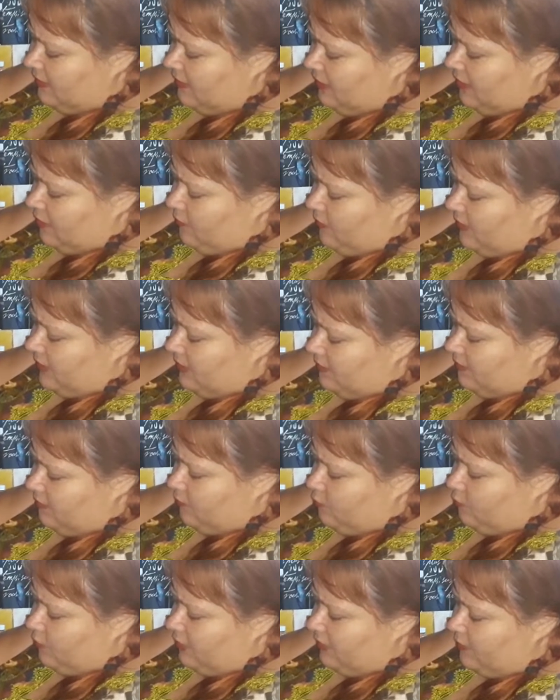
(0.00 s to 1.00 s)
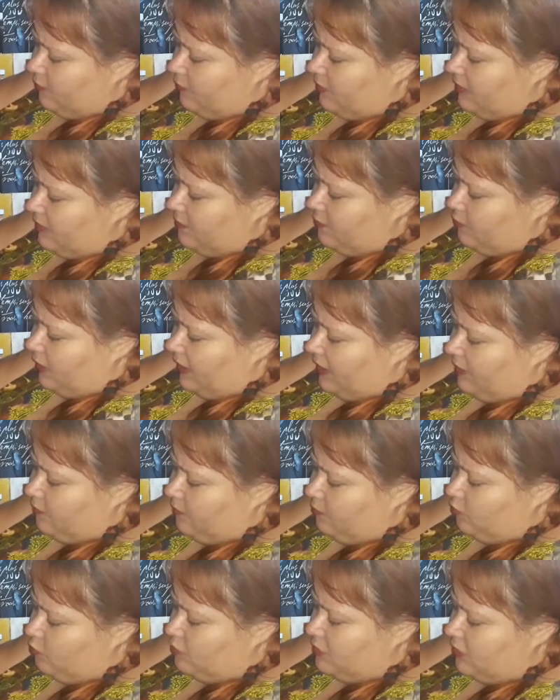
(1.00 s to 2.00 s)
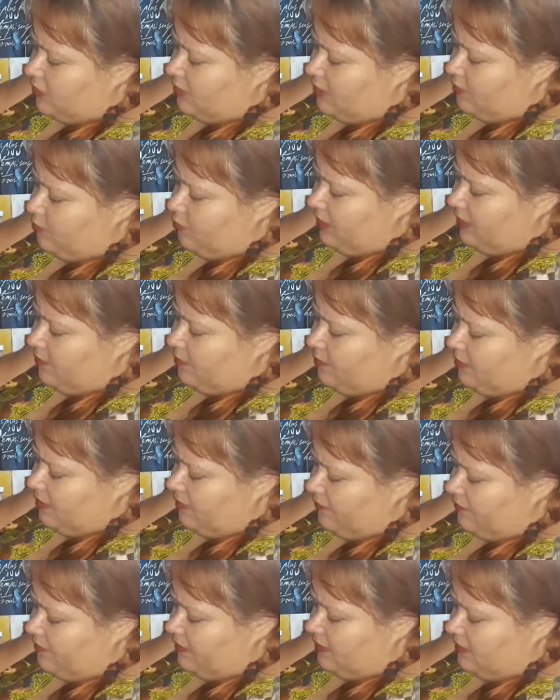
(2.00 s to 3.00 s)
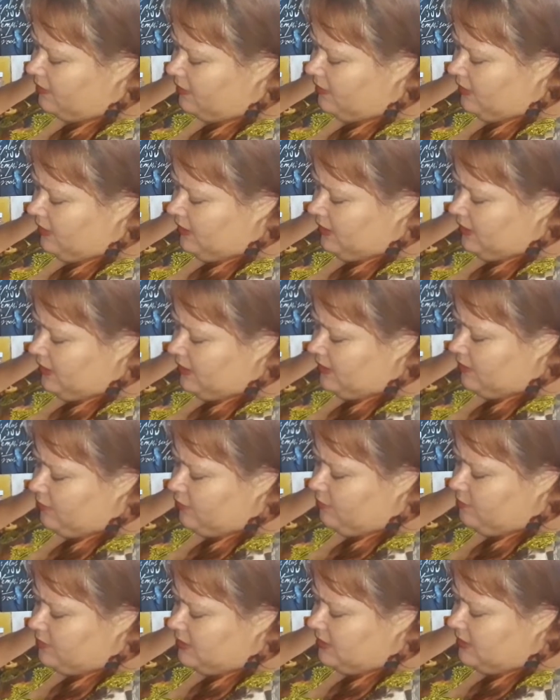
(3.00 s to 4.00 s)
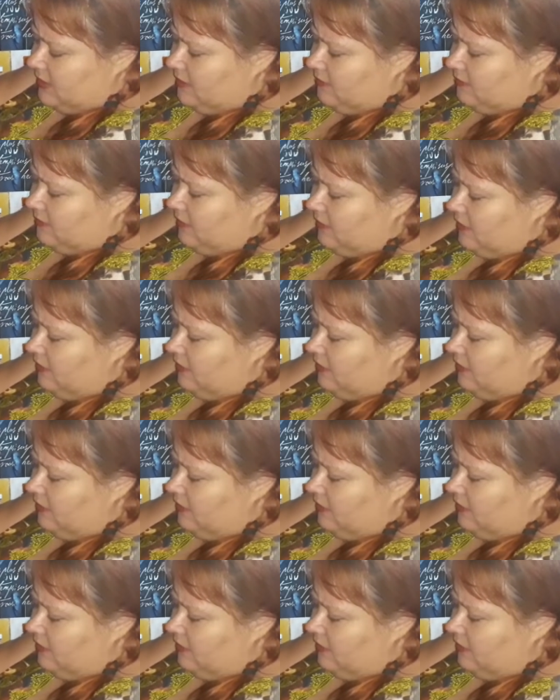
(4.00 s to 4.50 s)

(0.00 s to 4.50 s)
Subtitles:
We can I'm also going to bring a bit of the crimson in there.